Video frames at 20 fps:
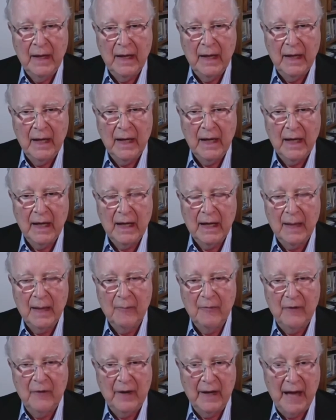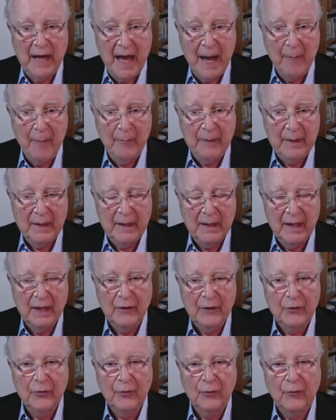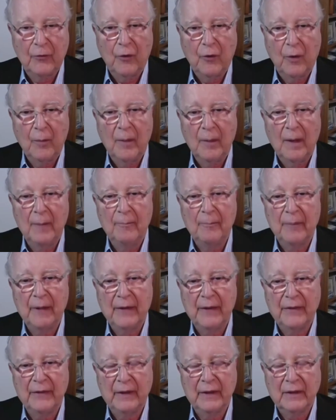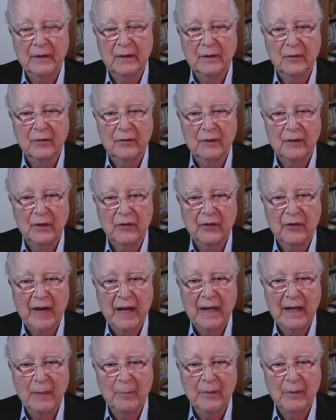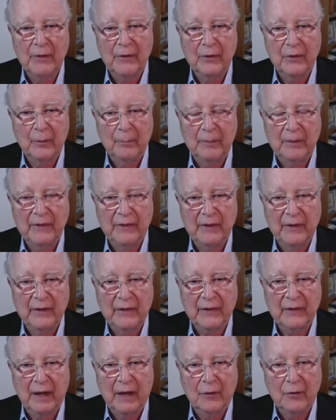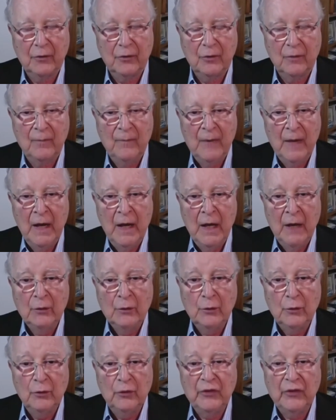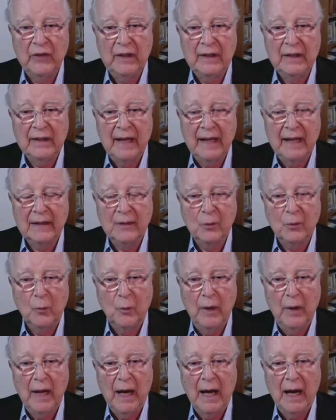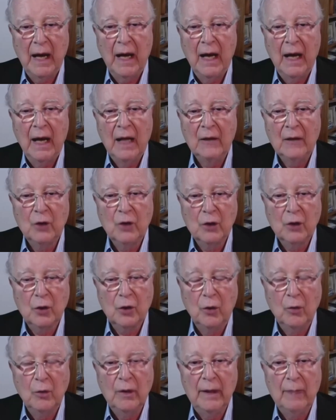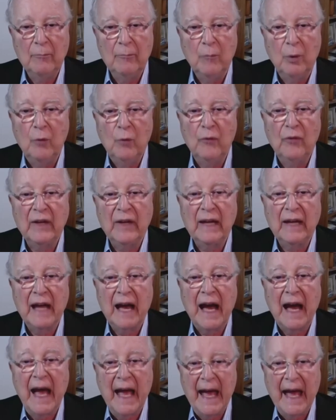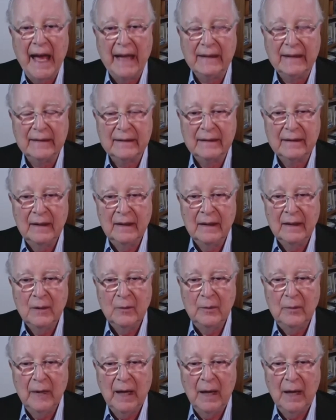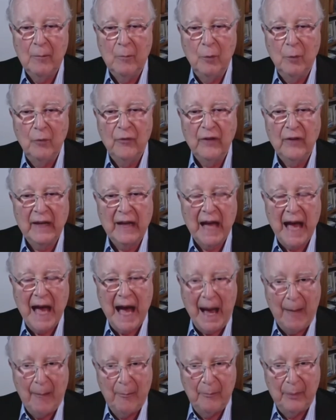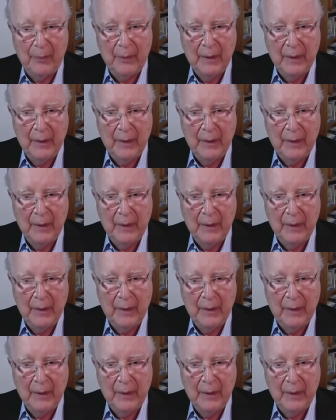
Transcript: And I'm very happy, as former president of the China-Brazil Business Council, to see that we are not only moving ahead, we are moving up,